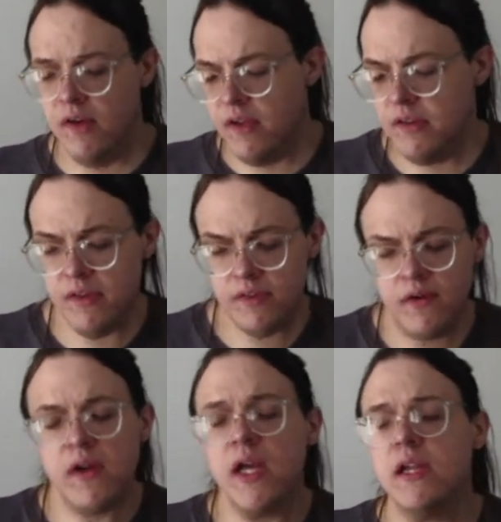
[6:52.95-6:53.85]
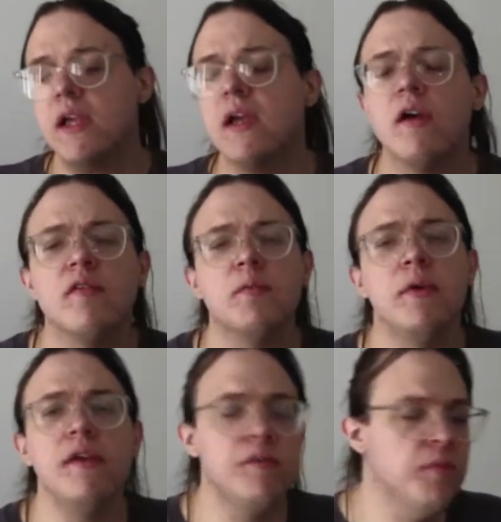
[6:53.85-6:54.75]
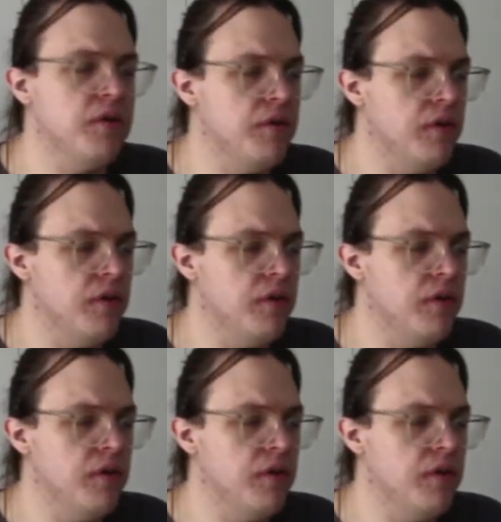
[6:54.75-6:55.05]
The third idea here of appeasement.